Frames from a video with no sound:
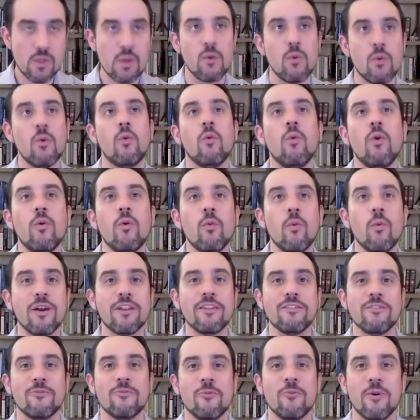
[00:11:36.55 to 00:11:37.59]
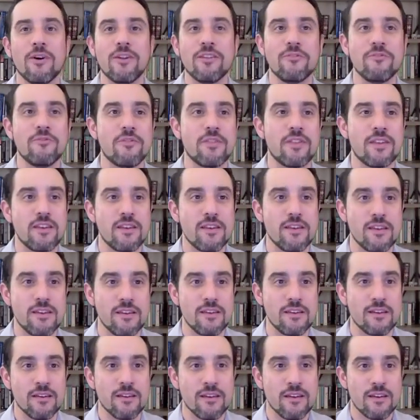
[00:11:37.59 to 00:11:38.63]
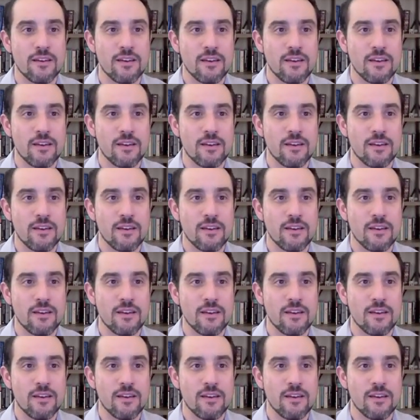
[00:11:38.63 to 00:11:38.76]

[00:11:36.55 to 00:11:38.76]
One of the